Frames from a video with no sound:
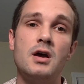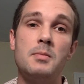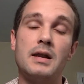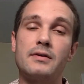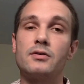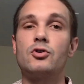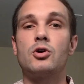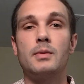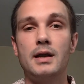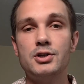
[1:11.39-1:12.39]
but has a
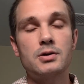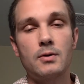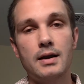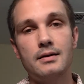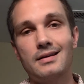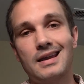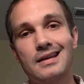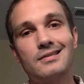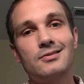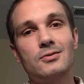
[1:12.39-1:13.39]
termination right to
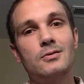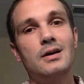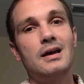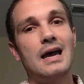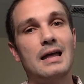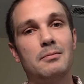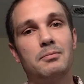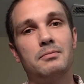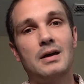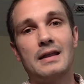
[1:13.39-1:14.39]
cancel at
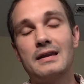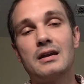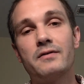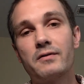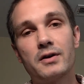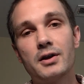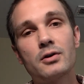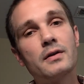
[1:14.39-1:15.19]
the end of every year?